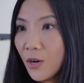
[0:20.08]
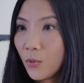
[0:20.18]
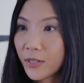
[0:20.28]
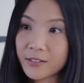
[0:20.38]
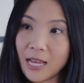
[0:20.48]

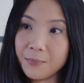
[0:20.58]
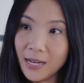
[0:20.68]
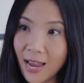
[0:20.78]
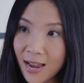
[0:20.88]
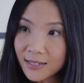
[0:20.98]
whether that be
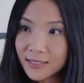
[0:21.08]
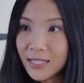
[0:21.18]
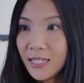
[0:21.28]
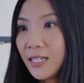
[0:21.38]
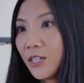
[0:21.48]

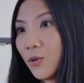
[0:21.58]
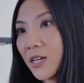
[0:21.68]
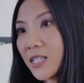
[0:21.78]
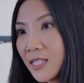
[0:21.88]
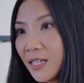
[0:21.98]
acting or
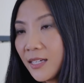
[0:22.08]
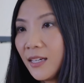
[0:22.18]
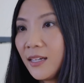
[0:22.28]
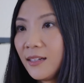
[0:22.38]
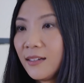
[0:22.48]

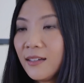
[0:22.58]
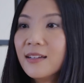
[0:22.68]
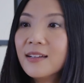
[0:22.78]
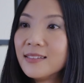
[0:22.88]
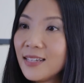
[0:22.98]
singing,
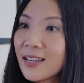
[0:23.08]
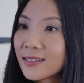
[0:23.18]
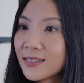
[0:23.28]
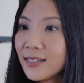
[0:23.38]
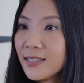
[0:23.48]

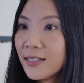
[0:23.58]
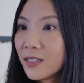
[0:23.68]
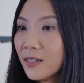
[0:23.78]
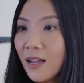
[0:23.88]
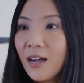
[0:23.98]
dancing,
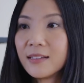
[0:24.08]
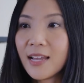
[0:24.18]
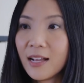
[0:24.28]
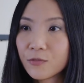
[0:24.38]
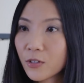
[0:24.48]
a
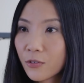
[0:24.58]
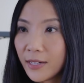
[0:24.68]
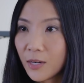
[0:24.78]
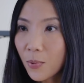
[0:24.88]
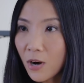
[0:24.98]
talent for
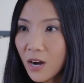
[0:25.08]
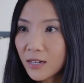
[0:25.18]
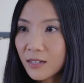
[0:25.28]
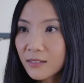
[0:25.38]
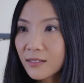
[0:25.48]
creating
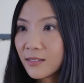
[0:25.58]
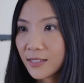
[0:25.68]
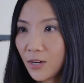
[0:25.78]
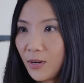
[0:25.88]
products, and so